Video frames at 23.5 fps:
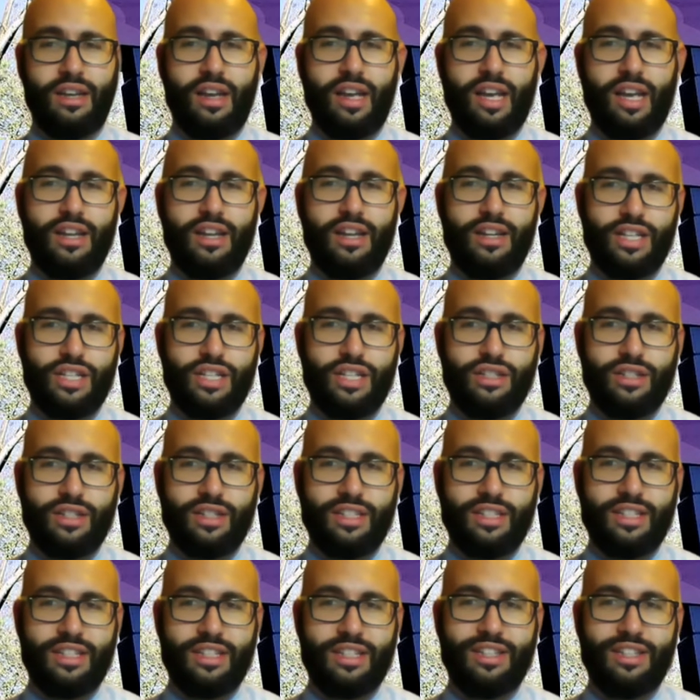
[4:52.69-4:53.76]

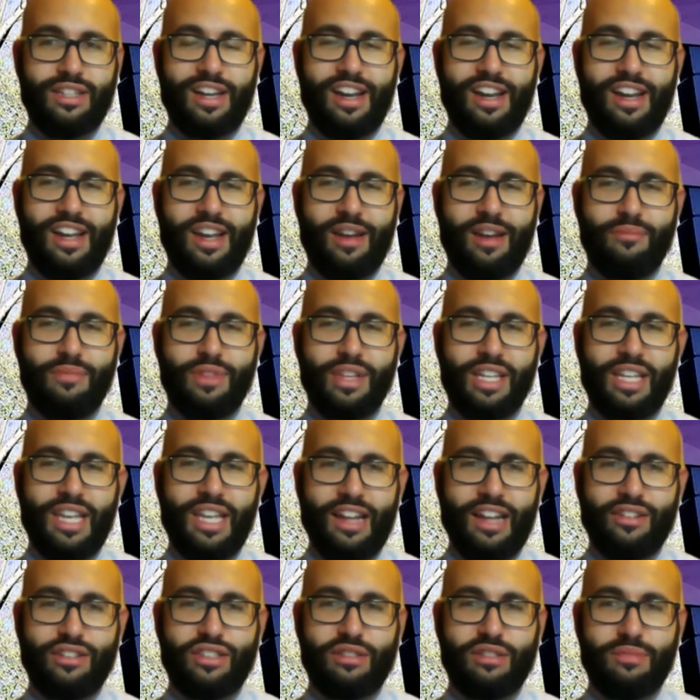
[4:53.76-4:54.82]
Additionally, I am the
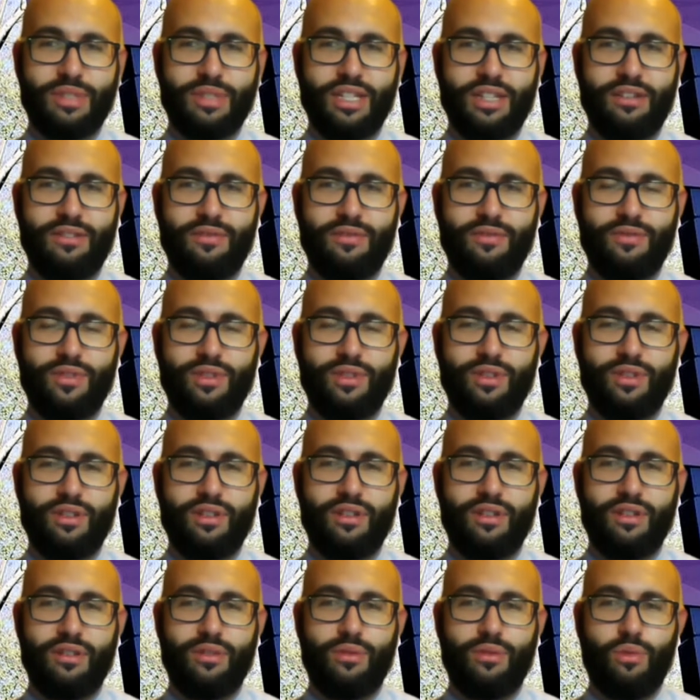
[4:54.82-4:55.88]
councilman
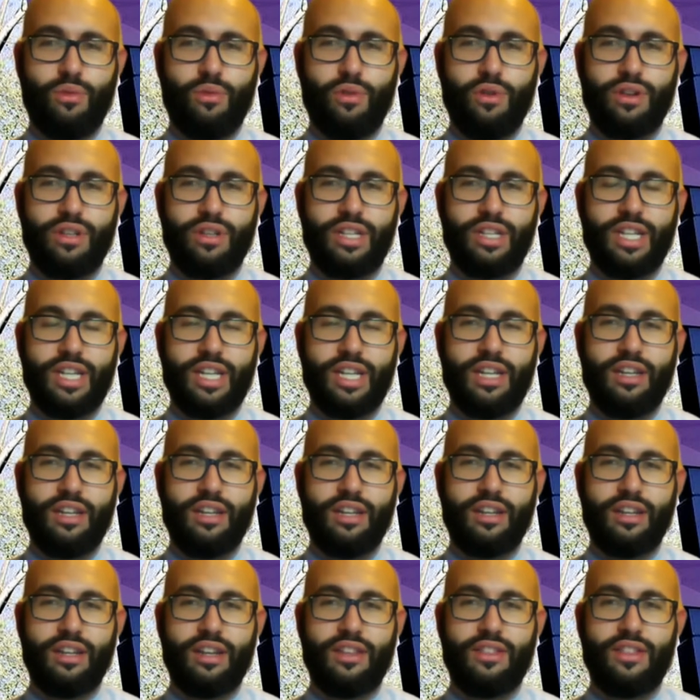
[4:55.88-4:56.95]
for Ward D
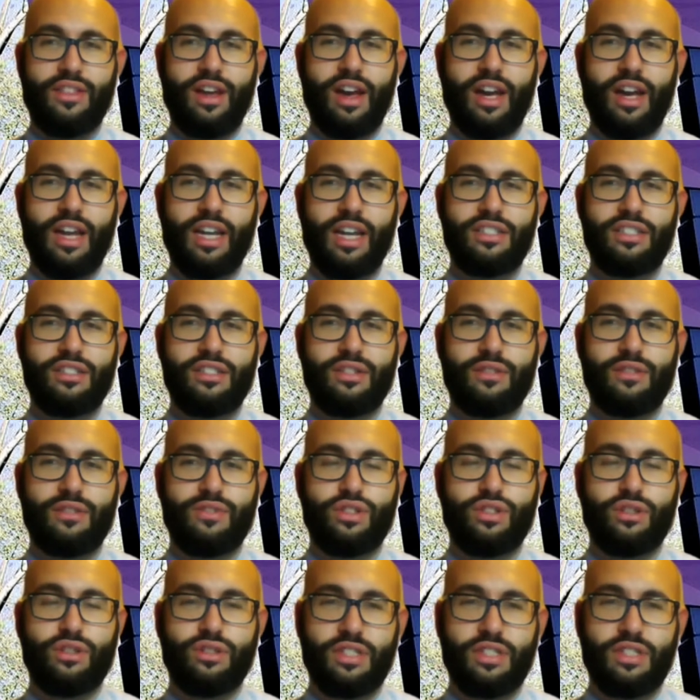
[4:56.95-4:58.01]
in the Heights of
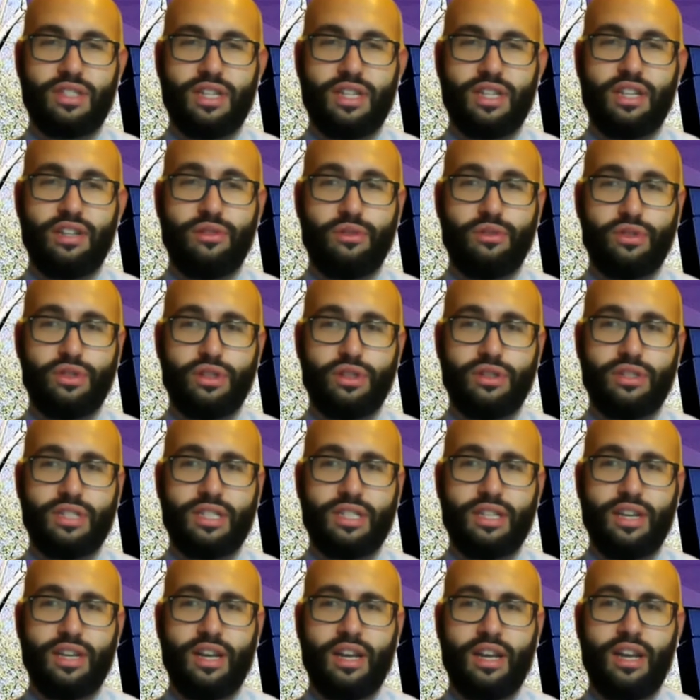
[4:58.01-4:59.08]
Jersey City, New
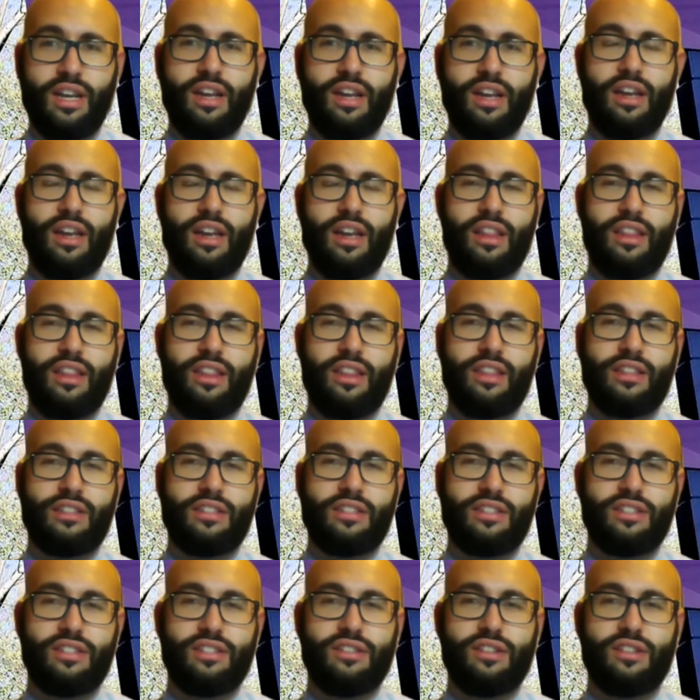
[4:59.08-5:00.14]
Jersey. This
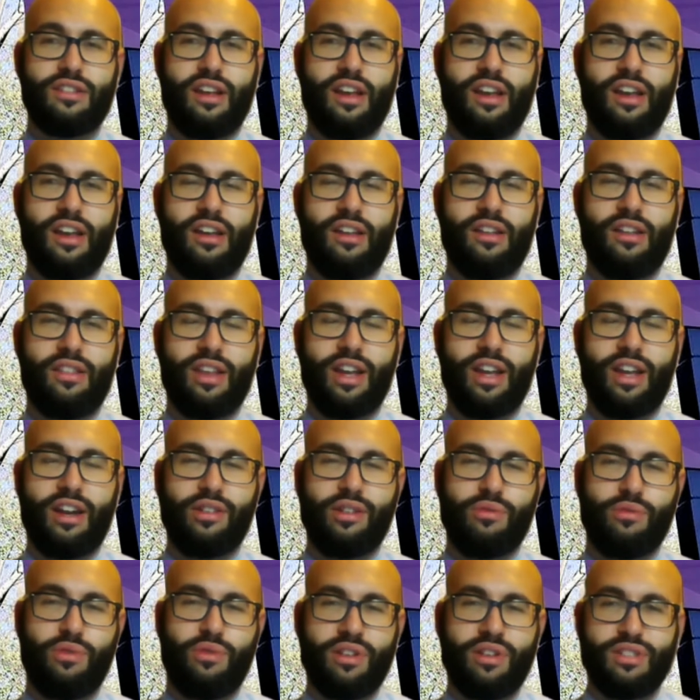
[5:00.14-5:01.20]
is uh, the
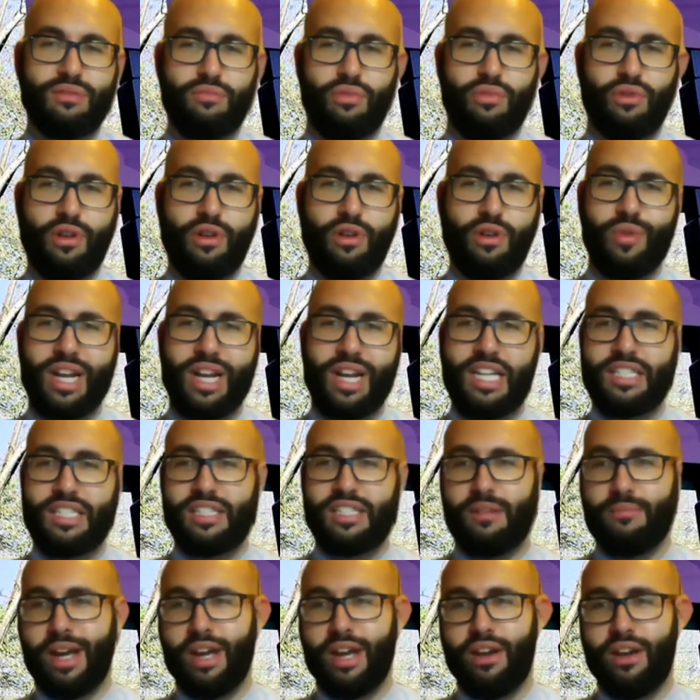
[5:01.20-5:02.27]
area where I was born and raised,
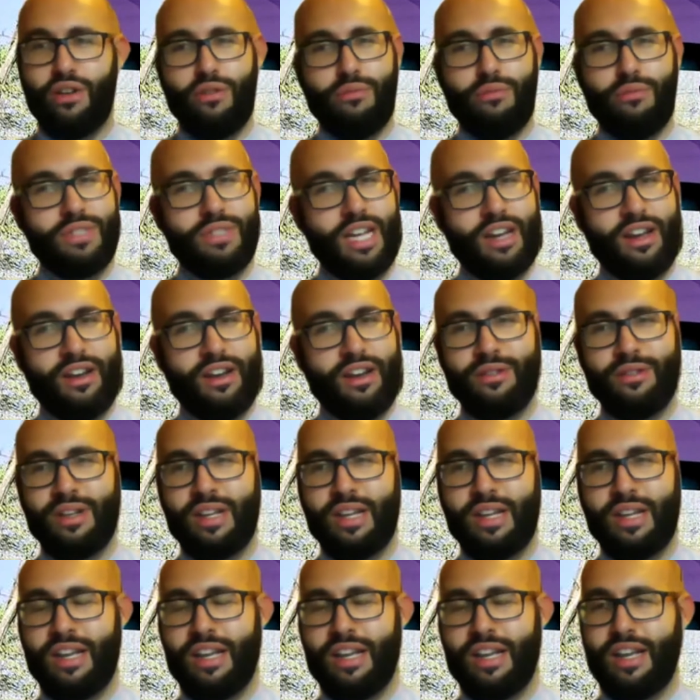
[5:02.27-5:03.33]
in my hometown.
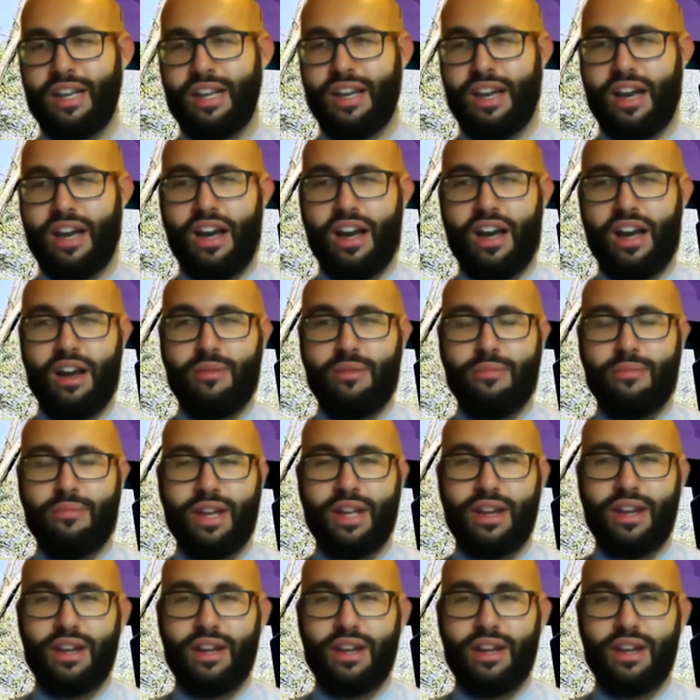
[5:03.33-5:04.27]
Um, and